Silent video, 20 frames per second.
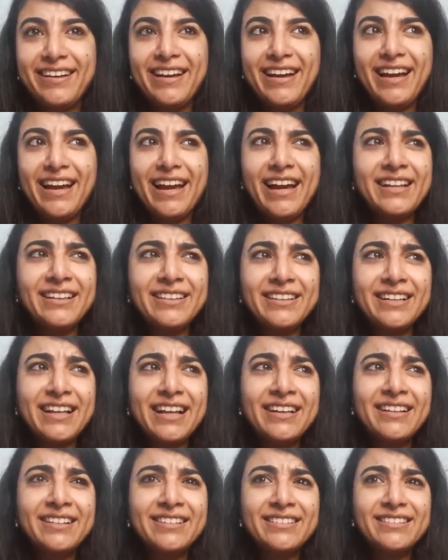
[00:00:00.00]

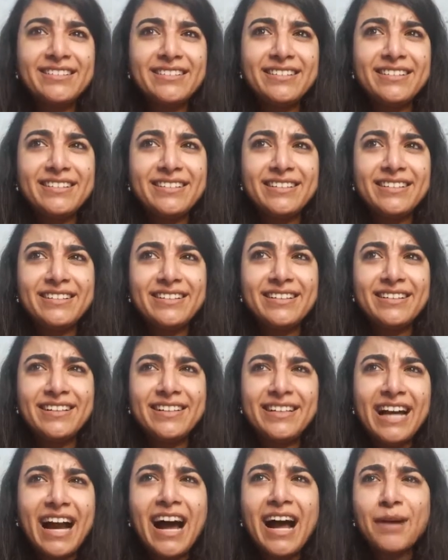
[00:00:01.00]
then
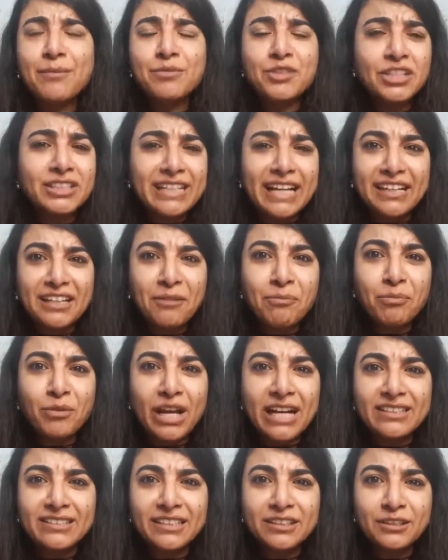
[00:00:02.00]
yeah, I'm just getting
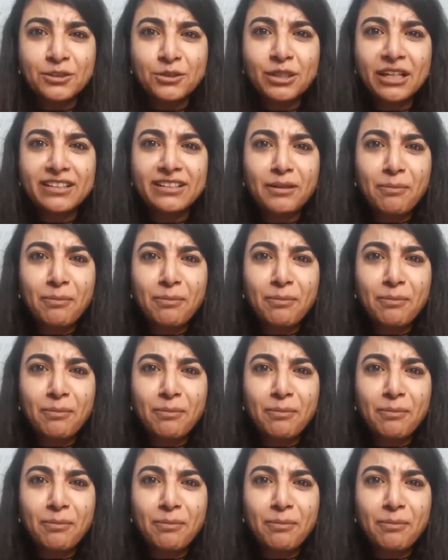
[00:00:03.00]
present to that.